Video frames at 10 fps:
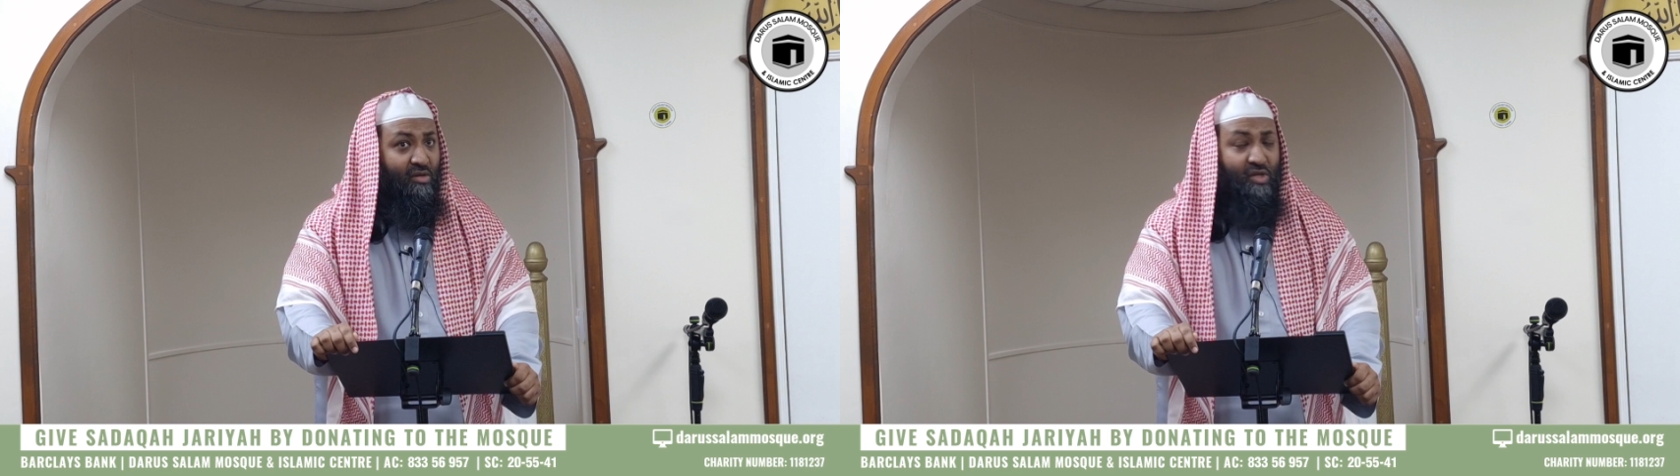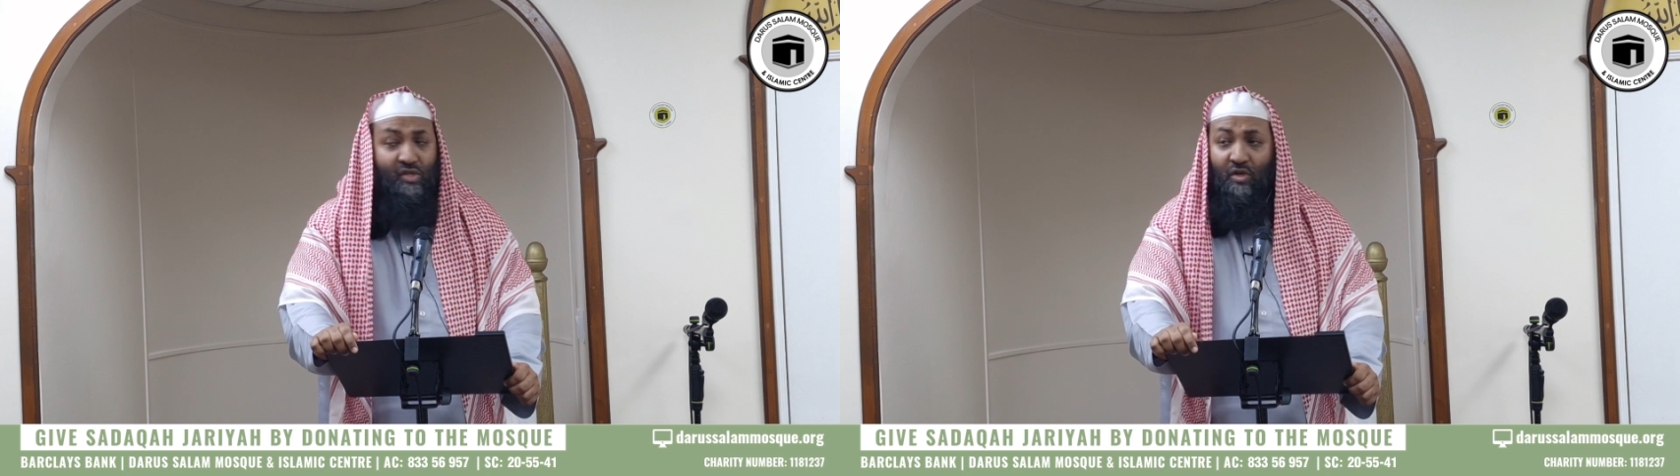
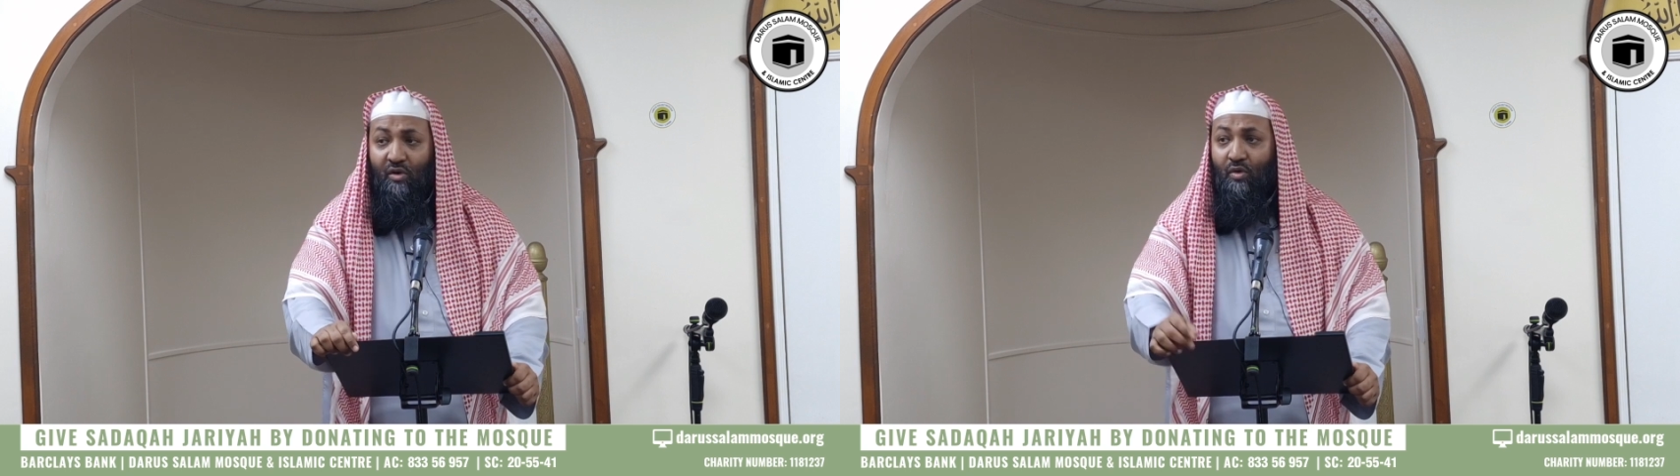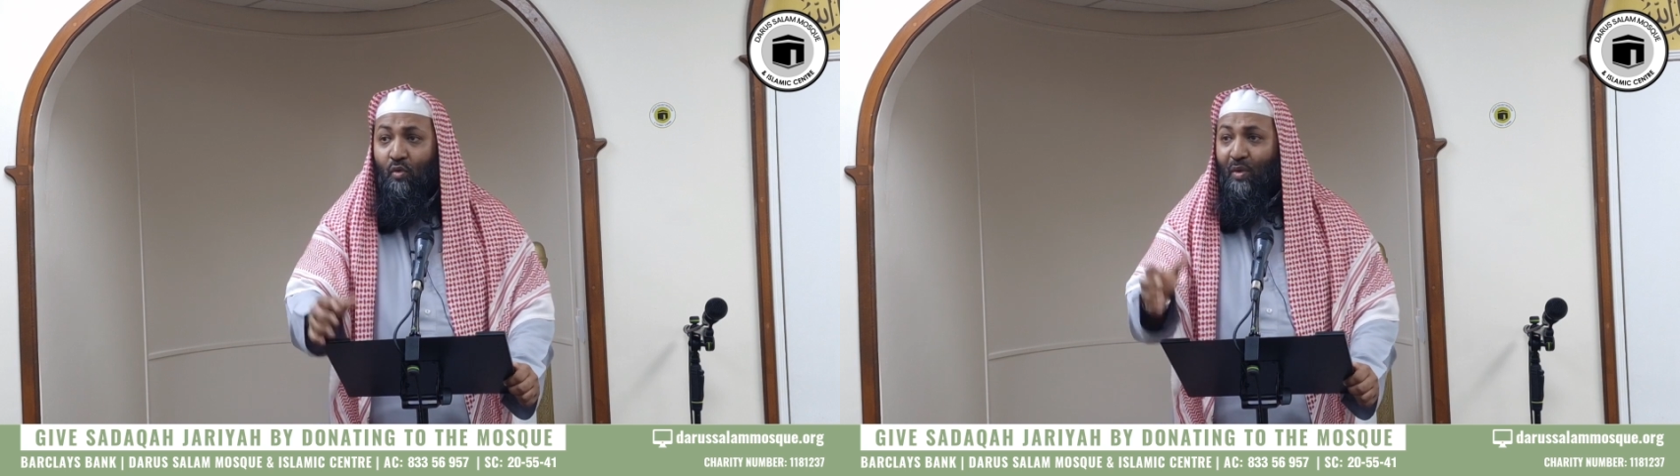
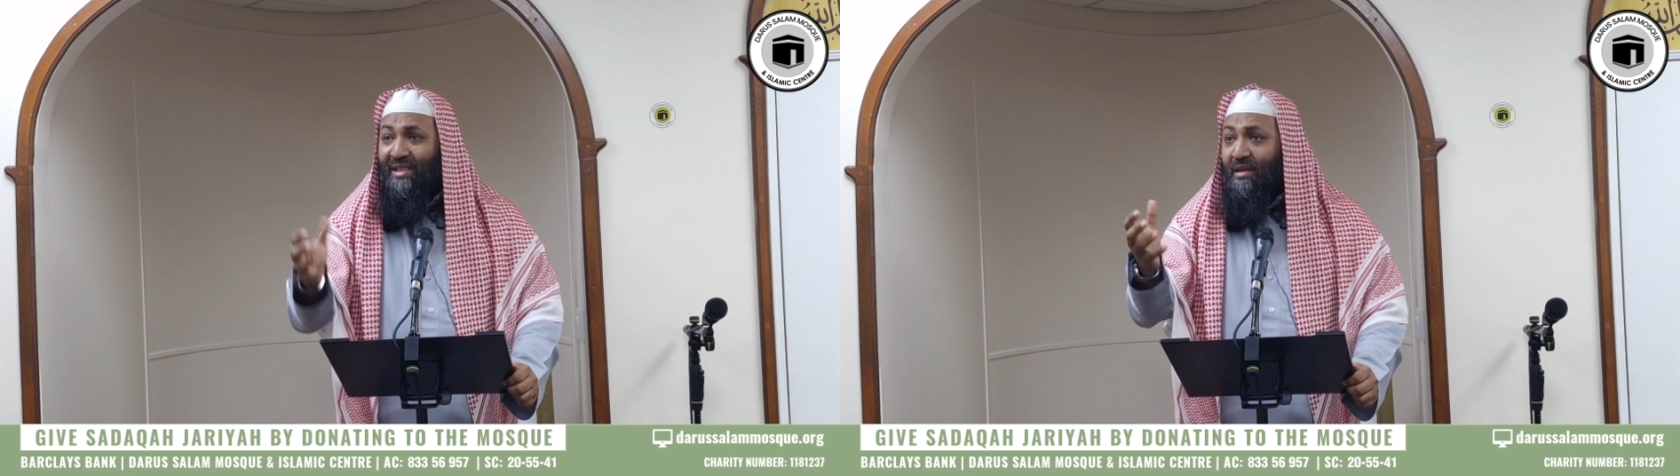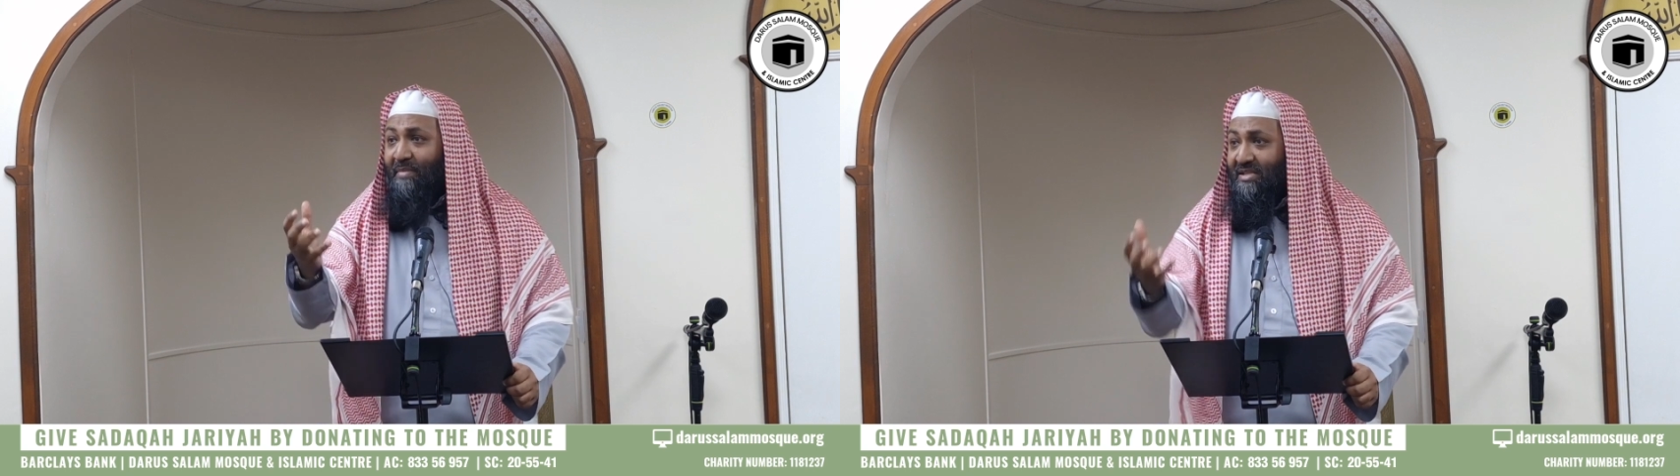So
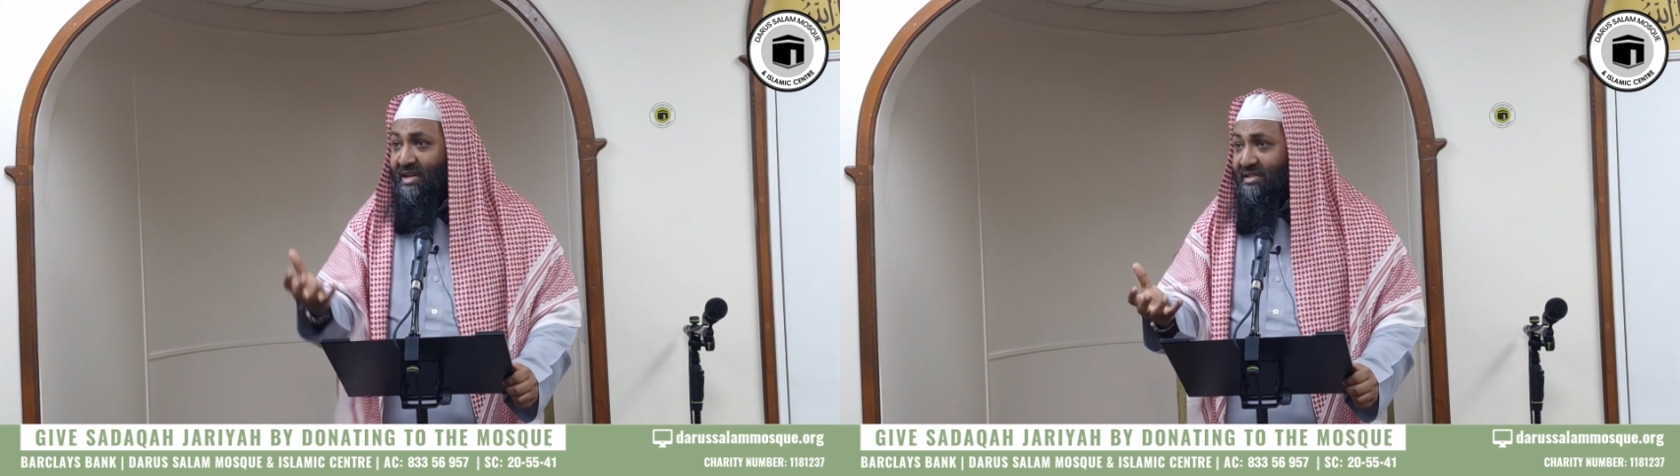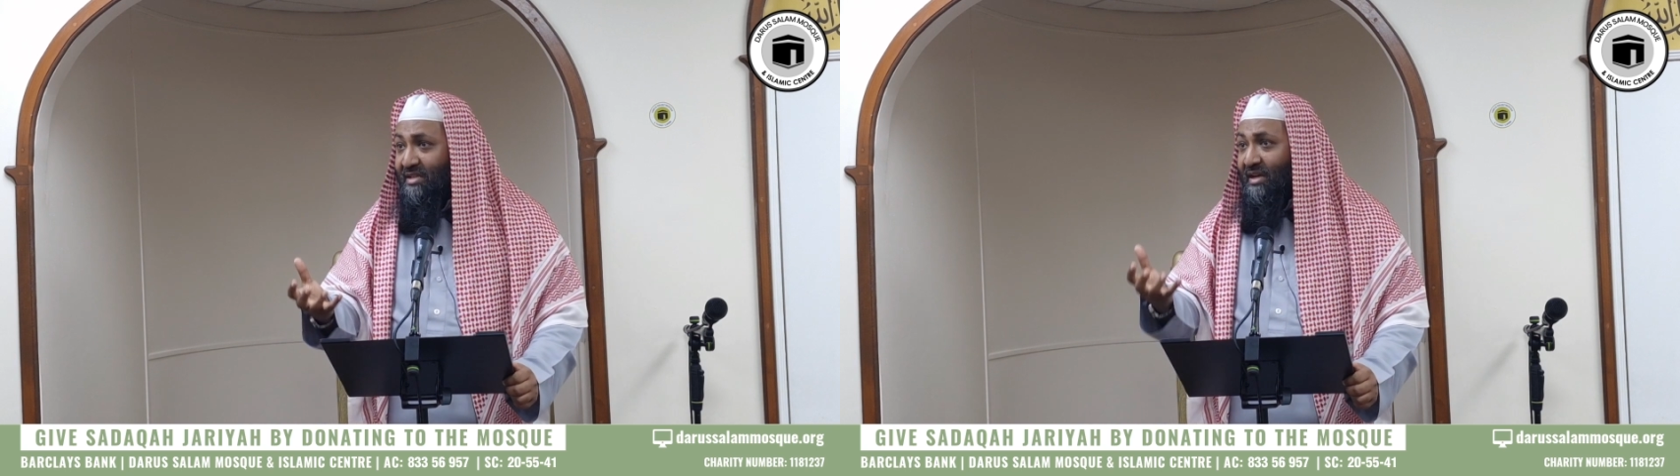when the
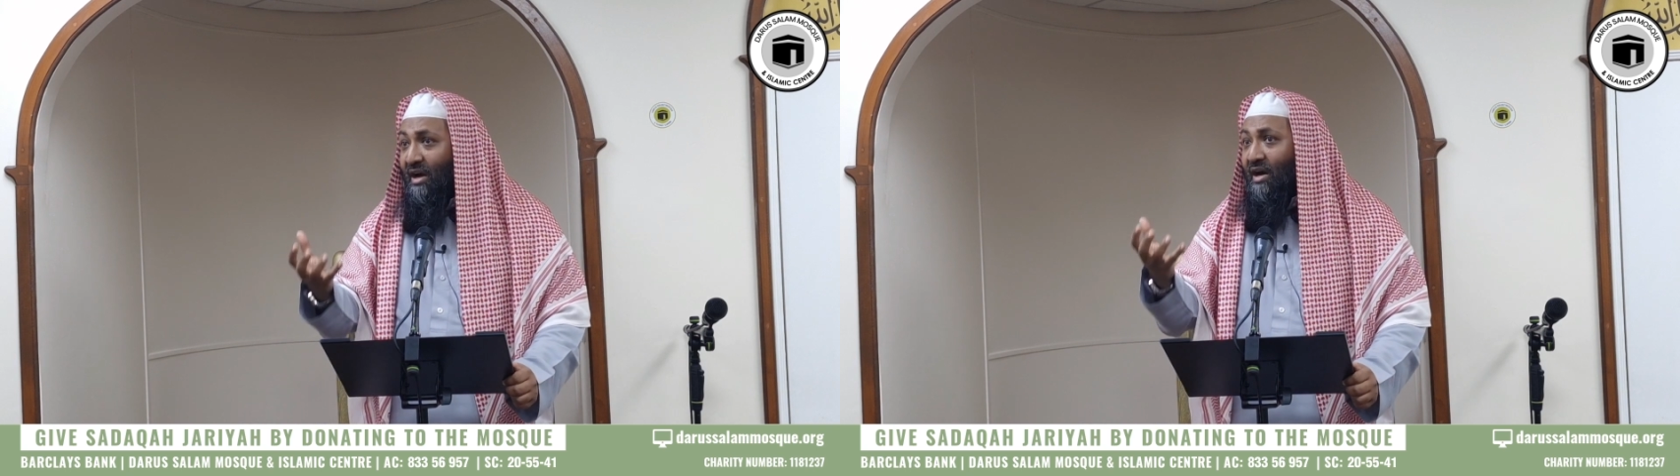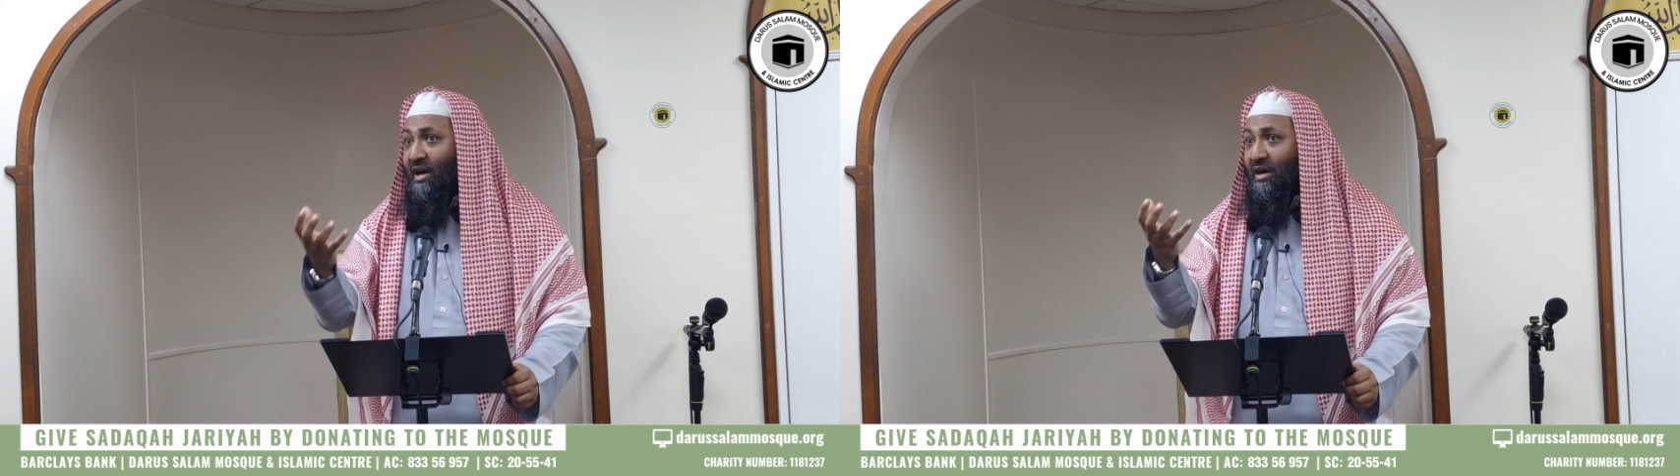masajid
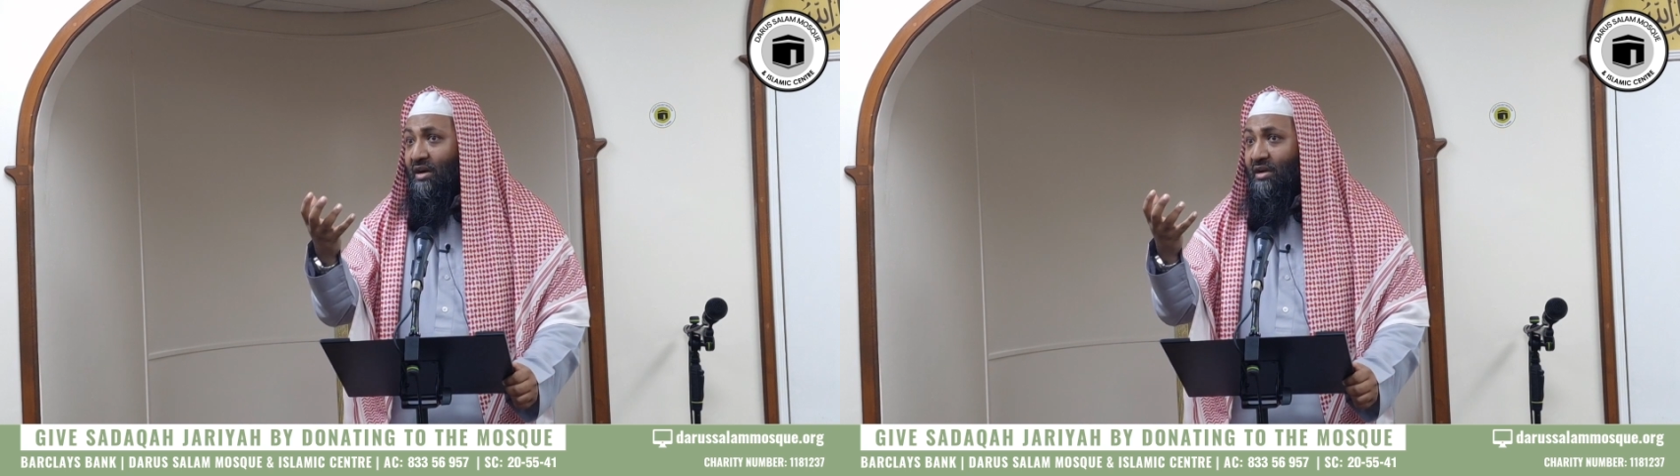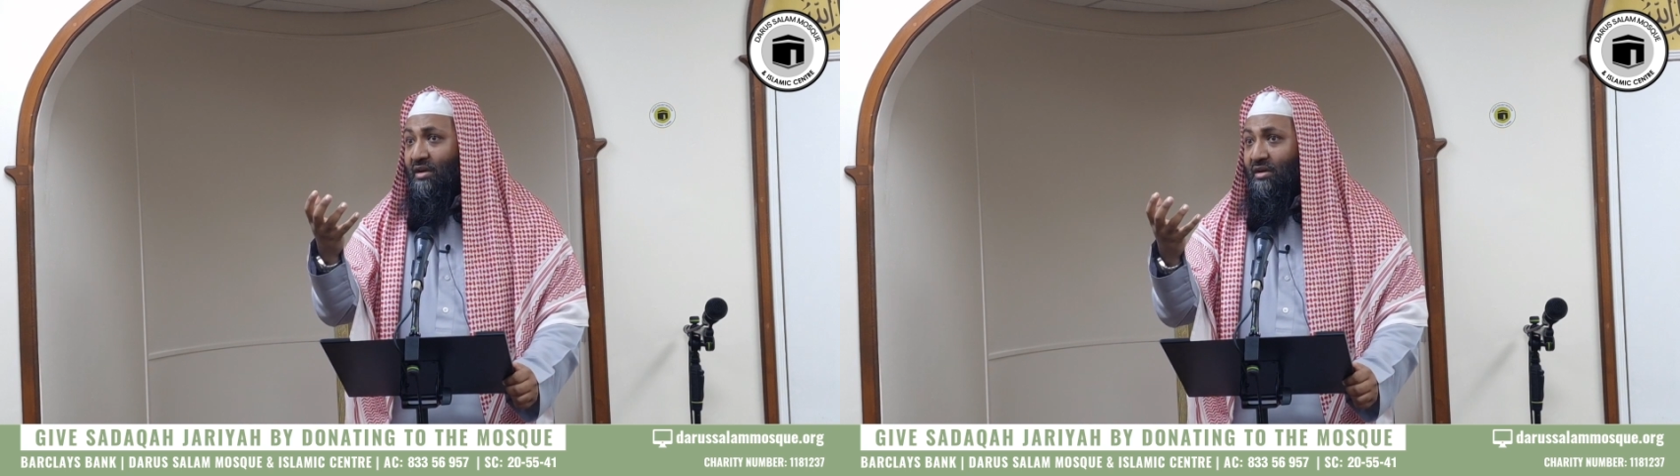are